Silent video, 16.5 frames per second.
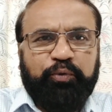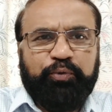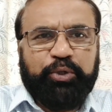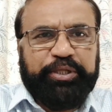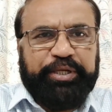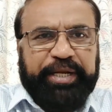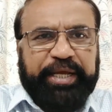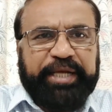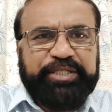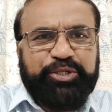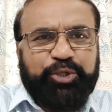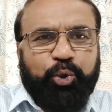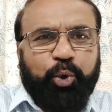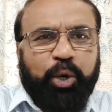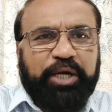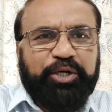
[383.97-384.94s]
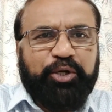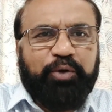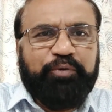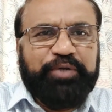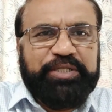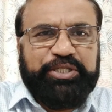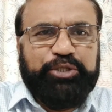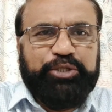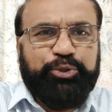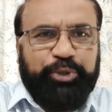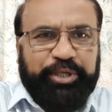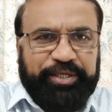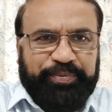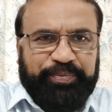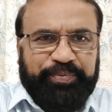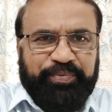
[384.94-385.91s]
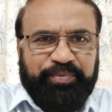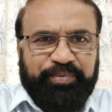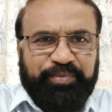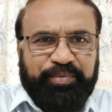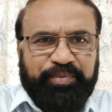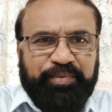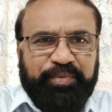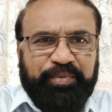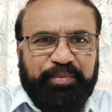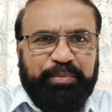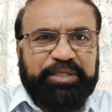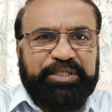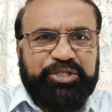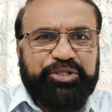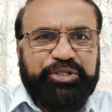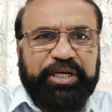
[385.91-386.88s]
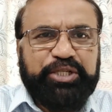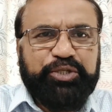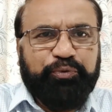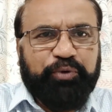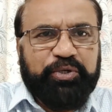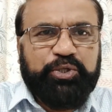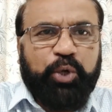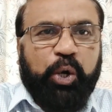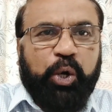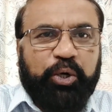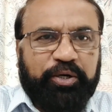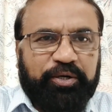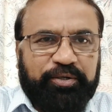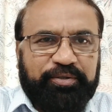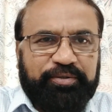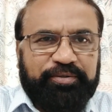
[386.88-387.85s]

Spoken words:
for the next quarter of a century. But the search was on.